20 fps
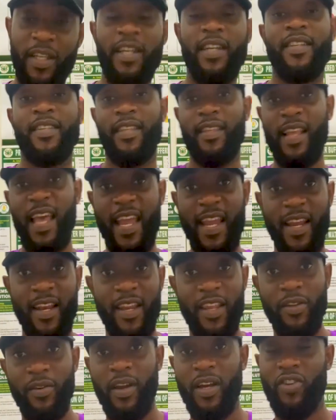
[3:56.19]
it is
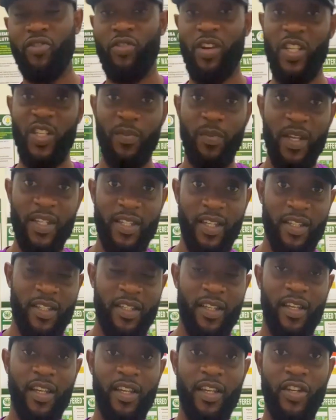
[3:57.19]
likely you can transmit
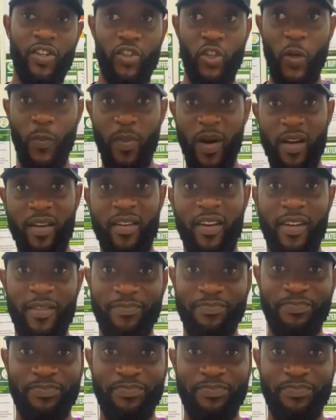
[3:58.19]
it to your partner.